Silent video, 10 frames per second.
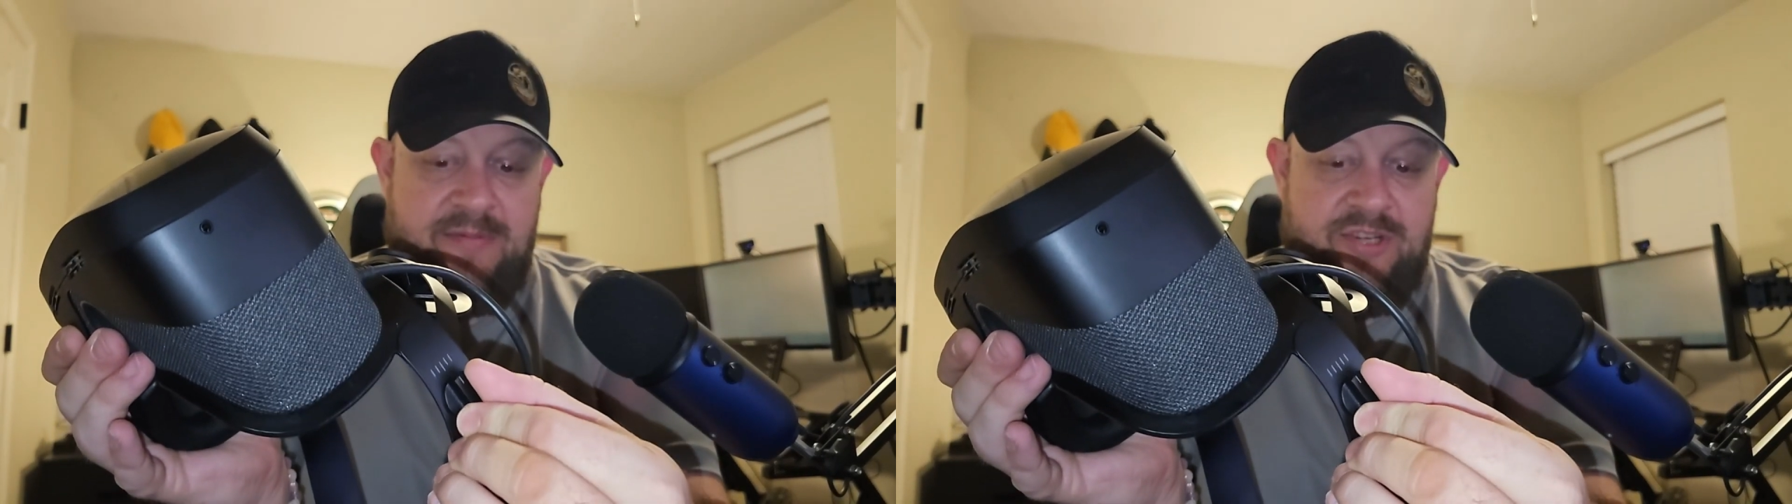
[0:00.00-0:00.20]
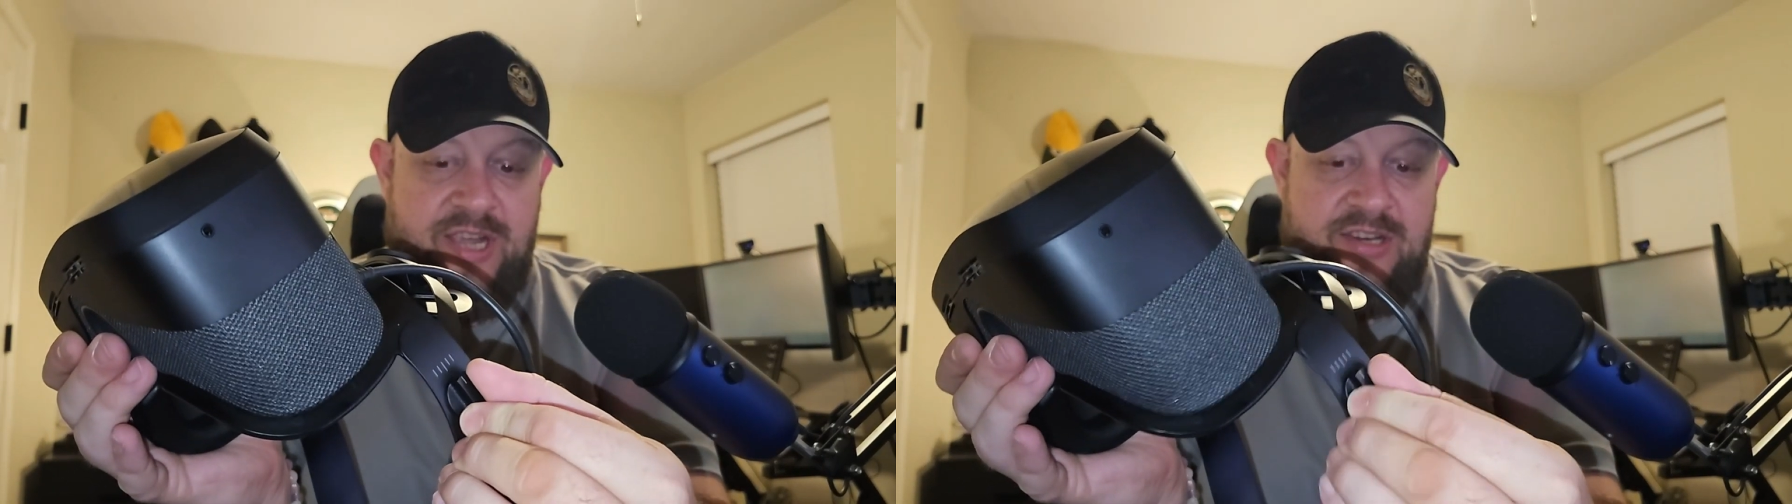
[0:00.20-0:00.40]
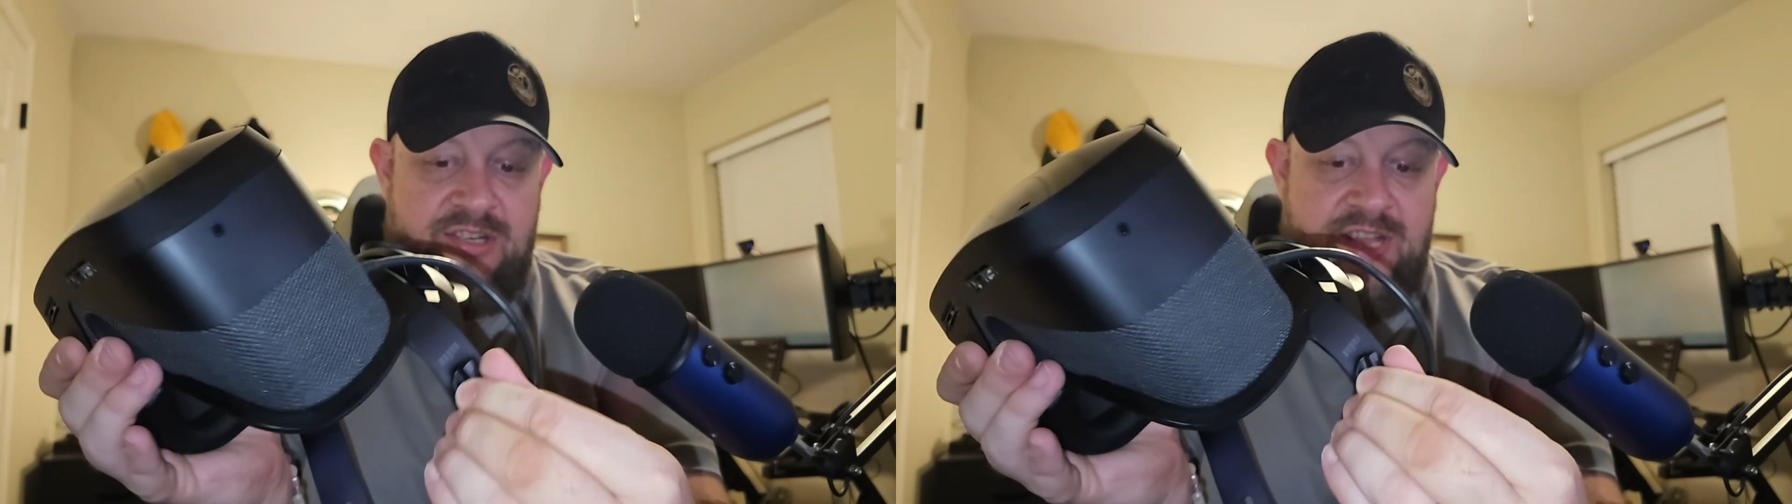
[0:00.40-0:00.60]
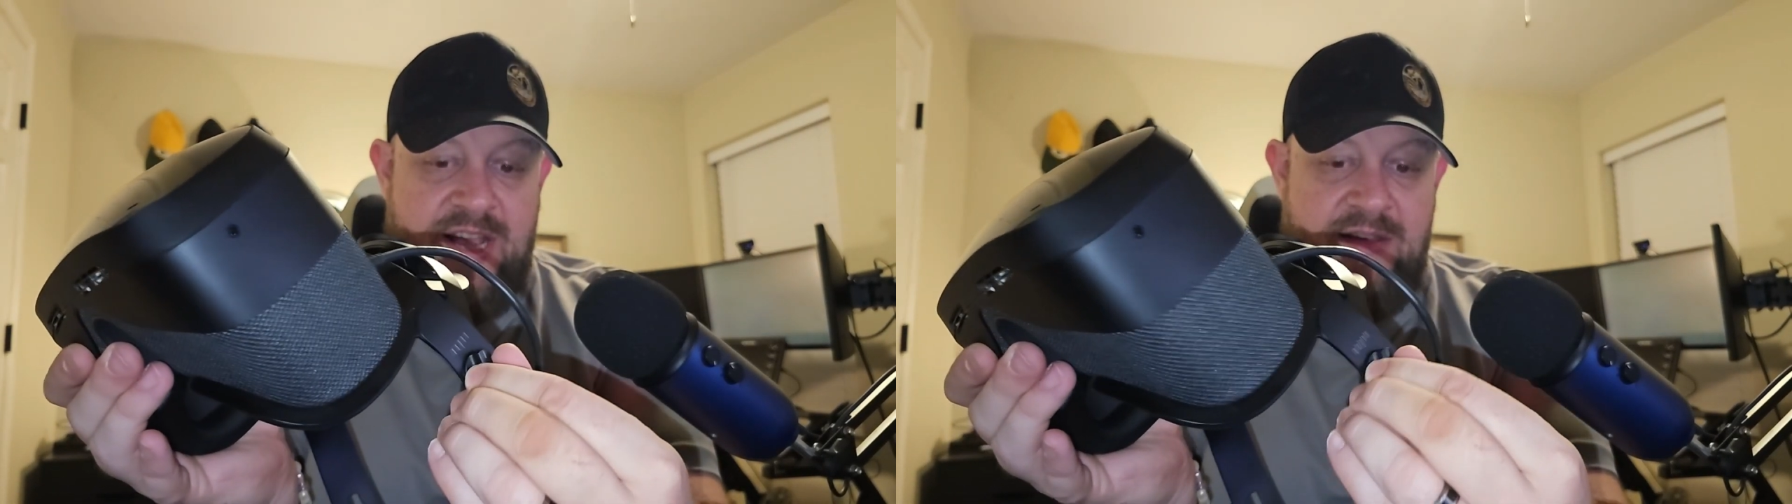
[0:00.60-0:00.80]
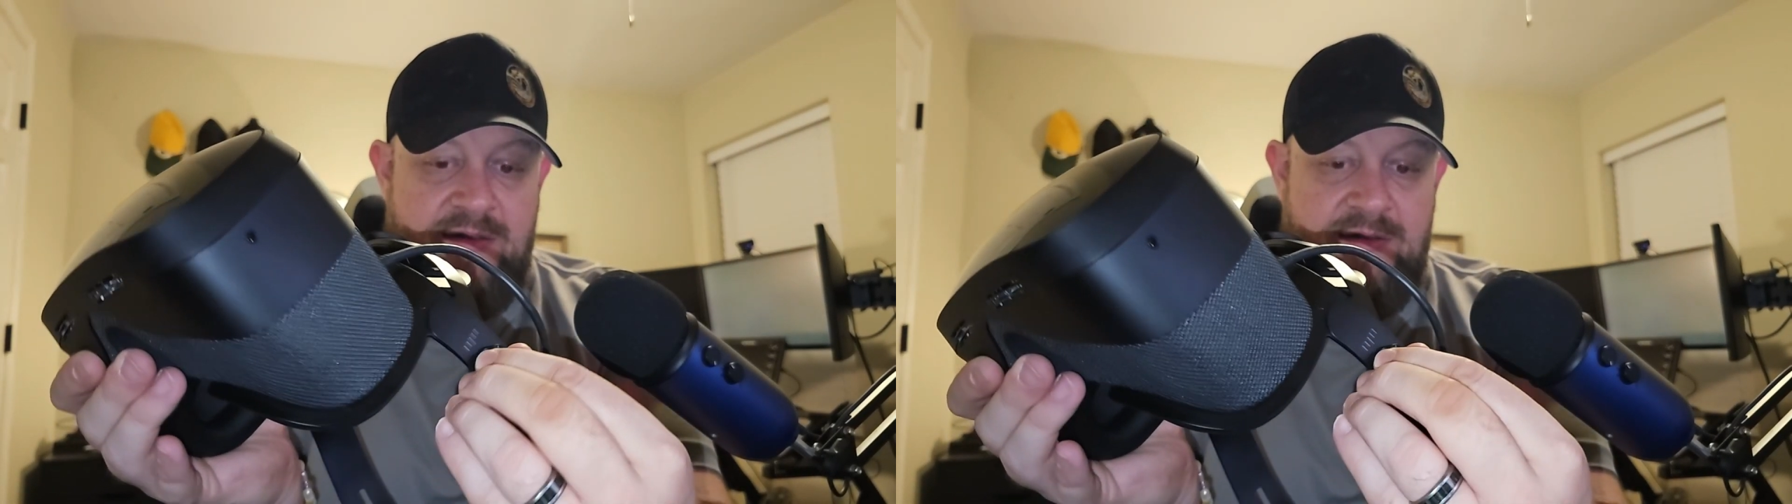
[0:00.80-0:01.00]
change the
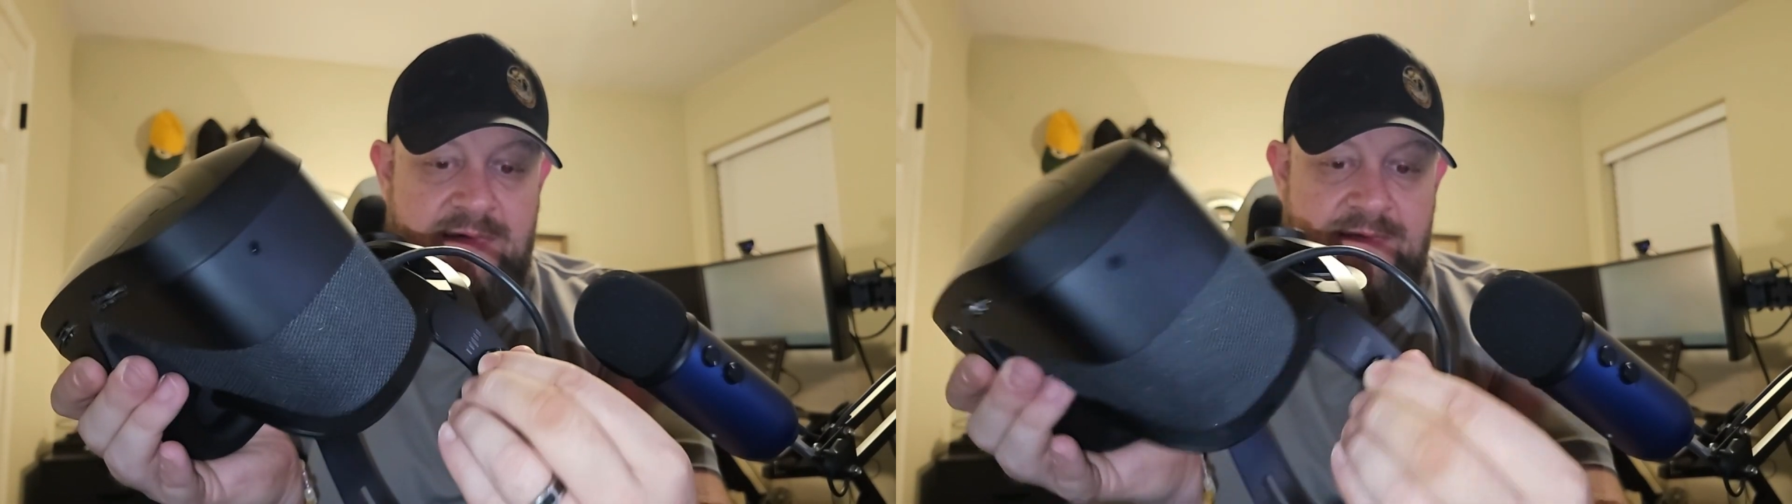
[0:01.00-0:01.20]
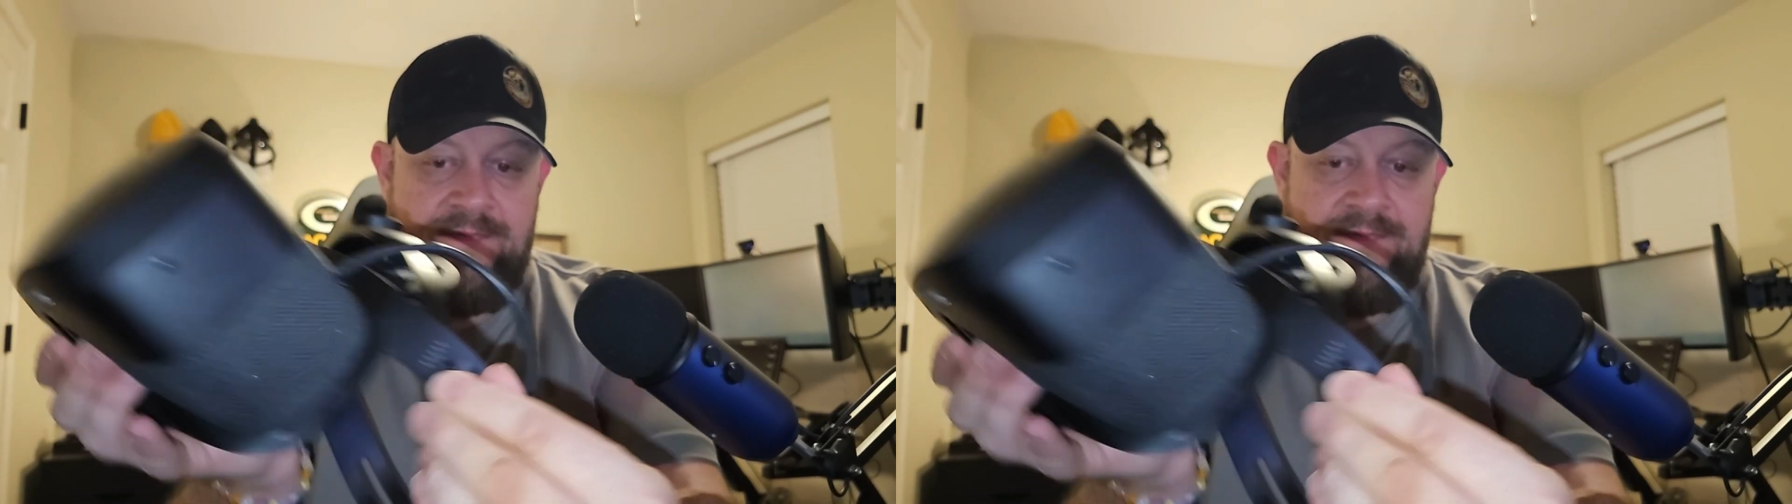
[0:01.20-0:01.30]
angle.